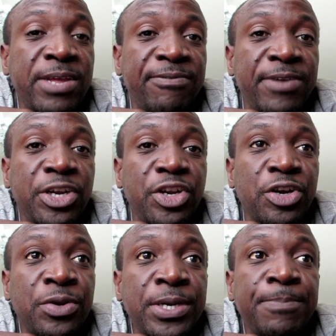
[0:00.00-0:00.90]

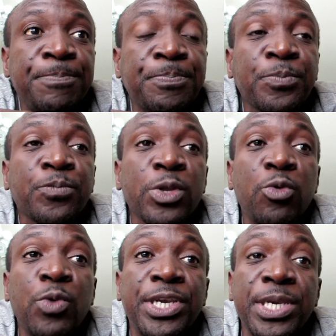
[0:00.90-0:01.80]
division,
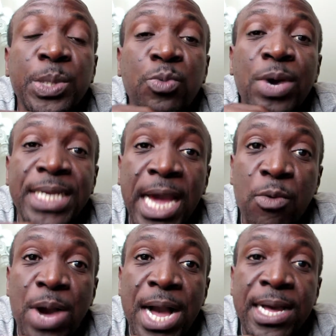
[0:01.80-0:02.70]
which is what I
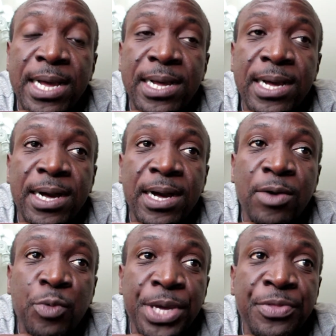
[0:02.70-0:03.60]
work uh,
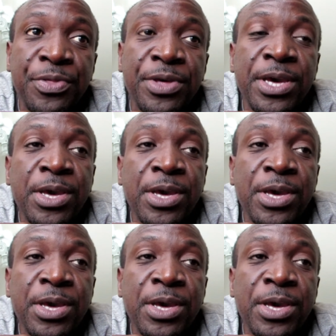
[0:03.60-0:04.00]
with,